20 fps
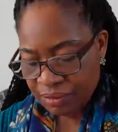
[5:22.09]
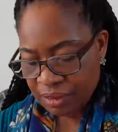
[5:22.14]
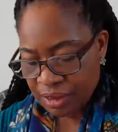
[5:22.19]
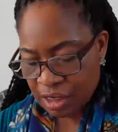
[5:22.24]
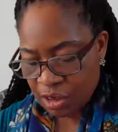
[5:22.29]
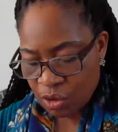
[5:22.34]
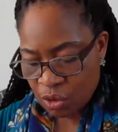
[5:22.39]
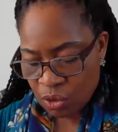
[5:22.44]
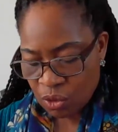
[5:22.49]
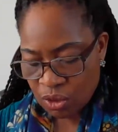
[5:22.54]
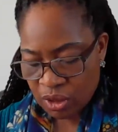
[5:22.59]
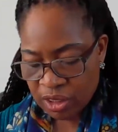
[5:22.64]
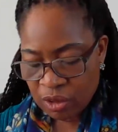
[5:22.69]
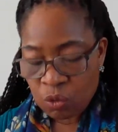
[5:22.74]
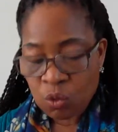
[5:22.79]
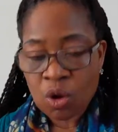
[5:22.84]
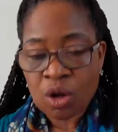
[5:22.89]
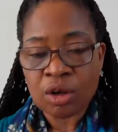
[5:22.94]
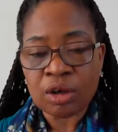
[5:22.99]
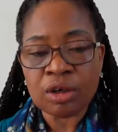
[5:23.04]
the Holy
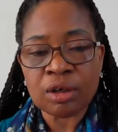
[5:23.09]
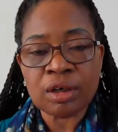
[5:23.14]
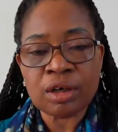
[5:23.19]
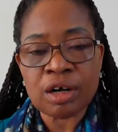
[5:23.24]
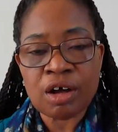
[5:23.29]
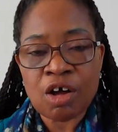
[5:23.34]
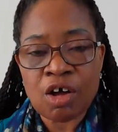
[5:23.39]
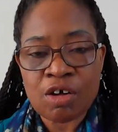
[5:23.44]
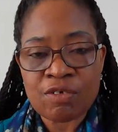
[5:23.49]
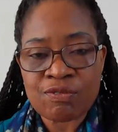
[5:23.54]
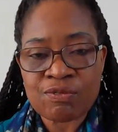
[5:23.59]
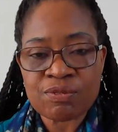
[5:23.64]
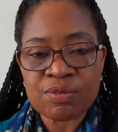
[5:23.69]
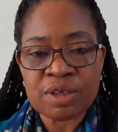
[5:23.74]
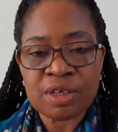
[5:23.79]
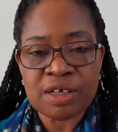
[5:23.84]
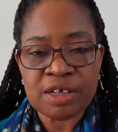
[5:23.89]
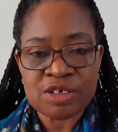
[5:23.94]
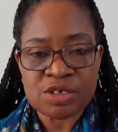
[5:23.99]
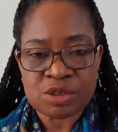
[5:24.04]
One of
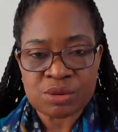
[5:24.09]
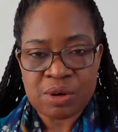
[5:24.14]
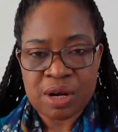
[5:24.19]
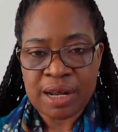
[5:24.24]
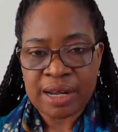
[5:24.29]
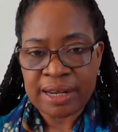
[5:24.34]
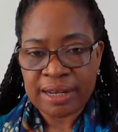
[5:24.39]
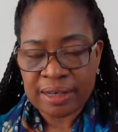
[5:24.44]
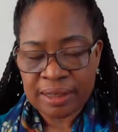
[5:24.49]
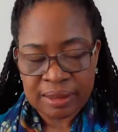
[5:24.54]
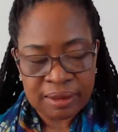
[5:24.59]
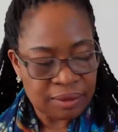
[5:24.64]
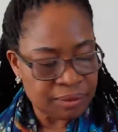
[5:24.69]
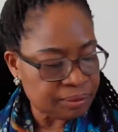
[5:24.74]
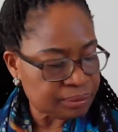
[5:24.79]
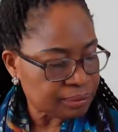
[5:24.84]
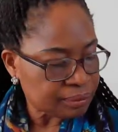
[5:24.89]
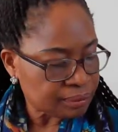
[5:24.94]
Israel.